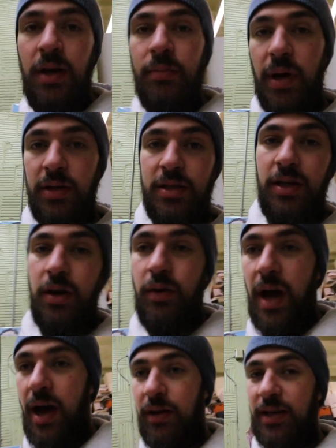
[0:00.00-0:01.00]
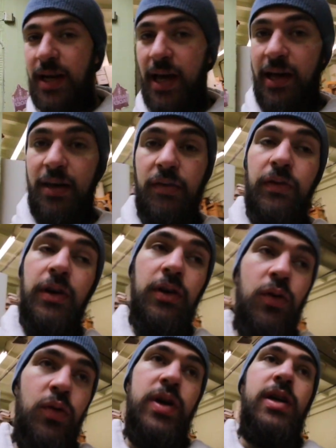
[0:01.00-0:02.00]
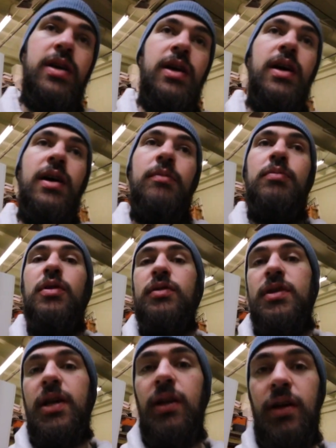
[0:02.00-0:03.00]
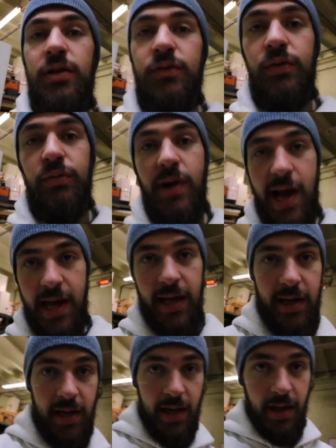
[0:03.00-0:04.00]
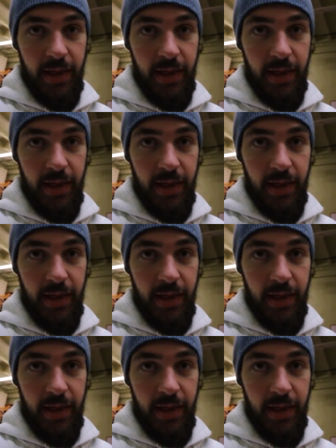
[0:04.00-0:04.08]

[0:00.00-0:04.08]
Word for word: About to go out and have a quick uh, birthday lunch with Ryan.